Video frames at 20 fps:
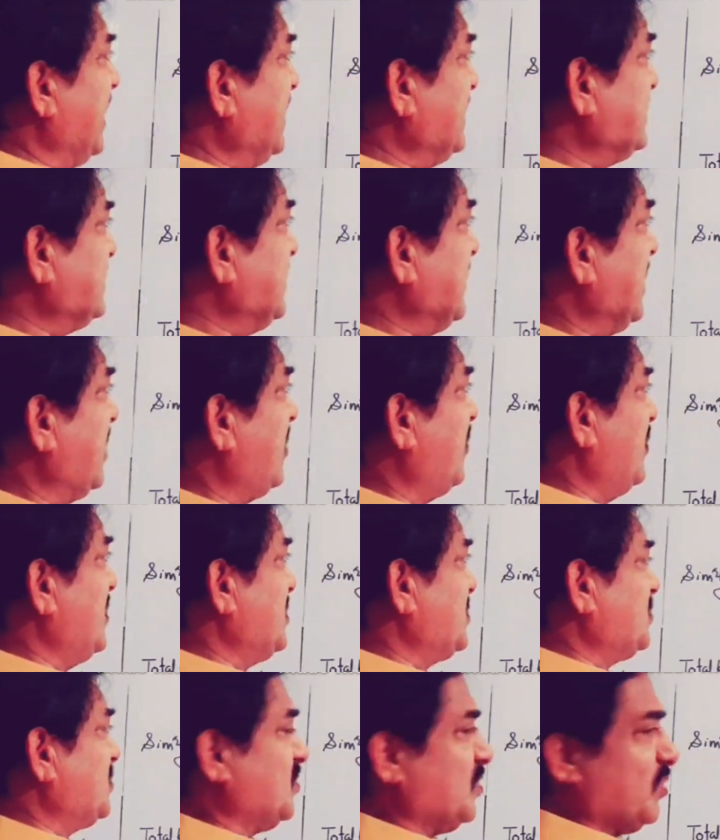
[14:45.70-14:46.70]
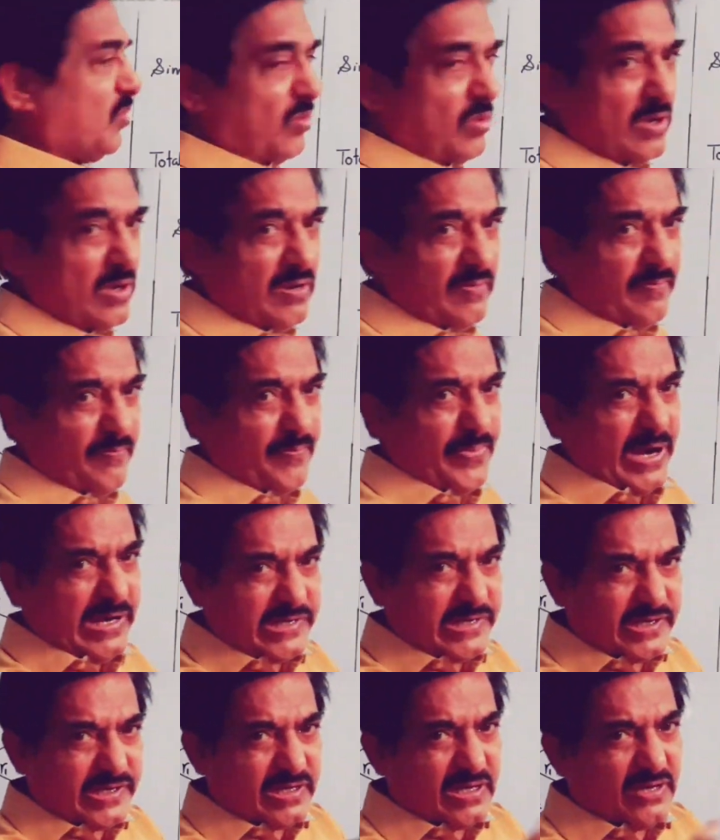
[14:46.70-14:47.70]
is equal to,
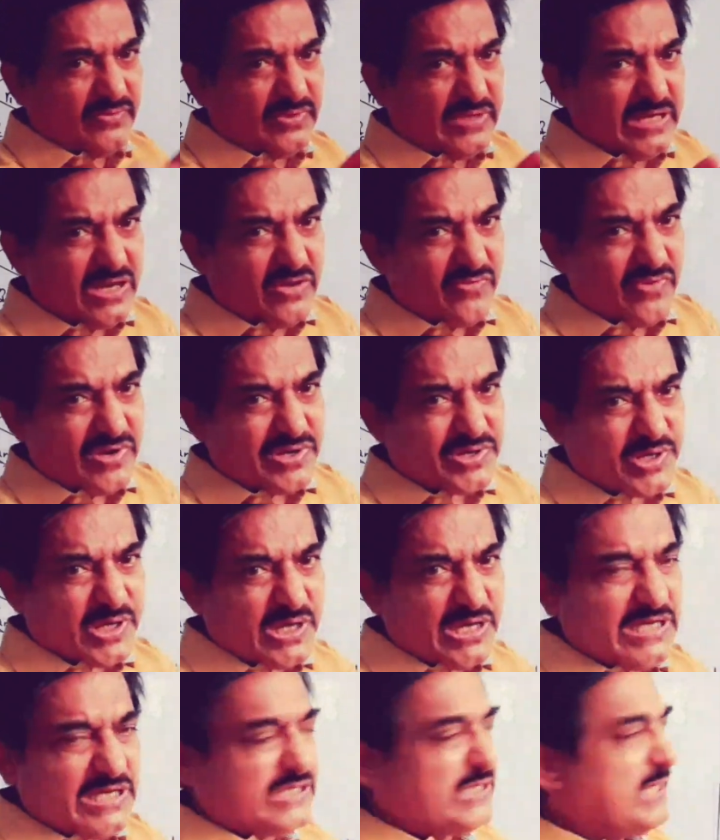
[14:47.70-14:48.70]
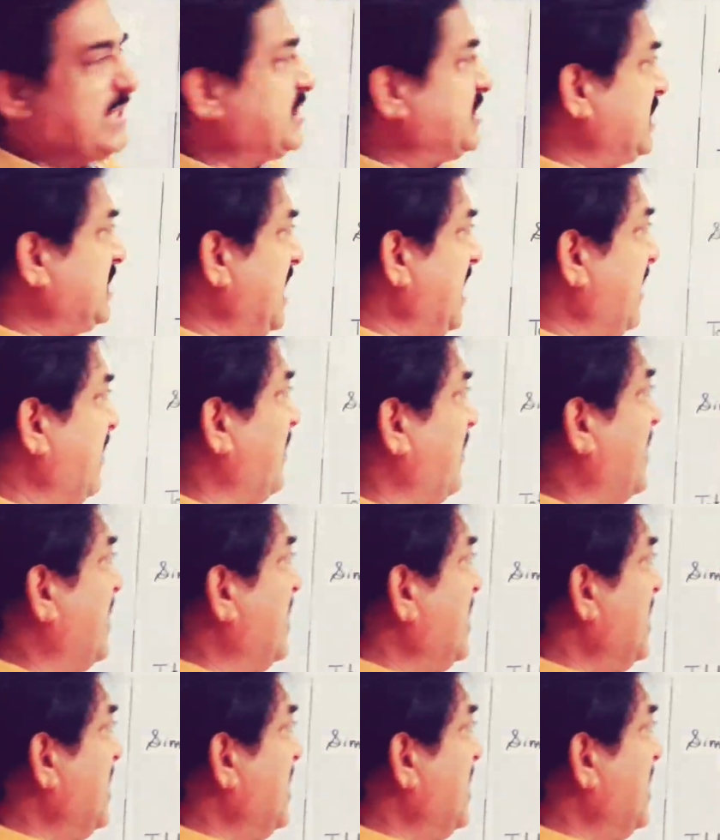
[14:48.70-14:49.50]
pattern of the equation is the same.